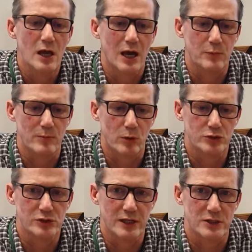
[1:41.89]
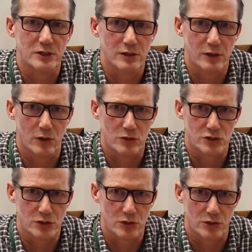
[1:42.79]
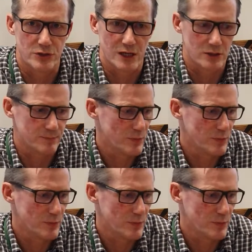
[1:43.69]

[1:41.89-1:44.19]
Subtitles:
and we modulate the oxygen content.